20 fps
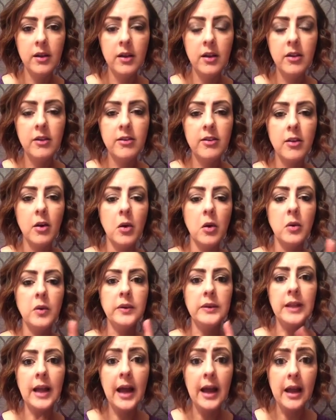So
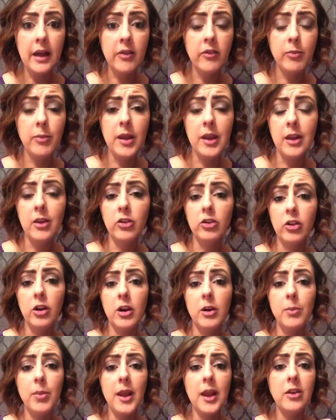live, making sure
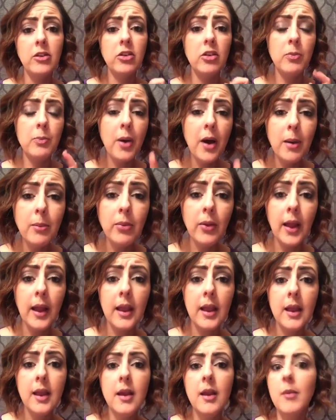your page is public,